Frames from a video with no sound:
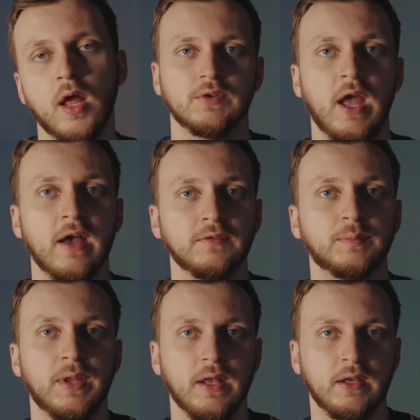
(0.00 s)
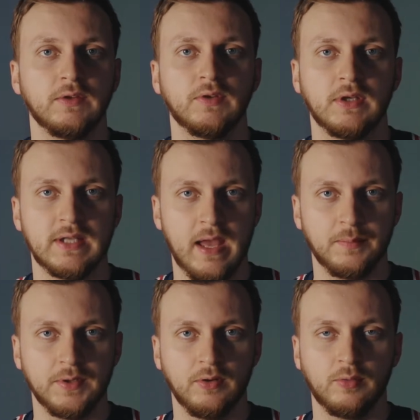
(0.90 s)
so you have to plug it into an
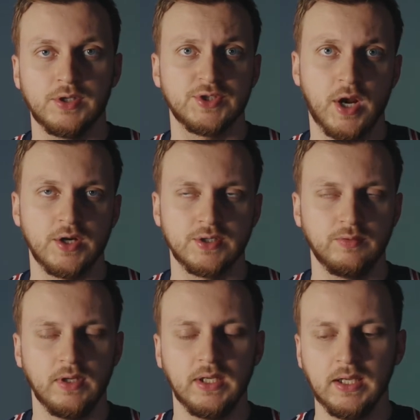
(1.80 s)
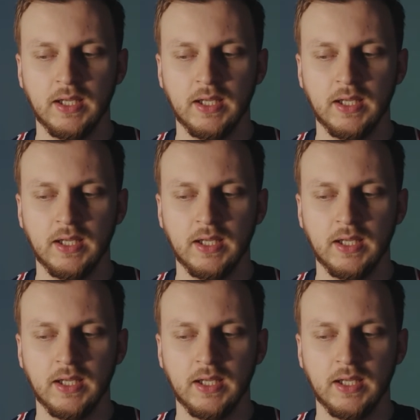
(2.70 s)
adapter or a charger really.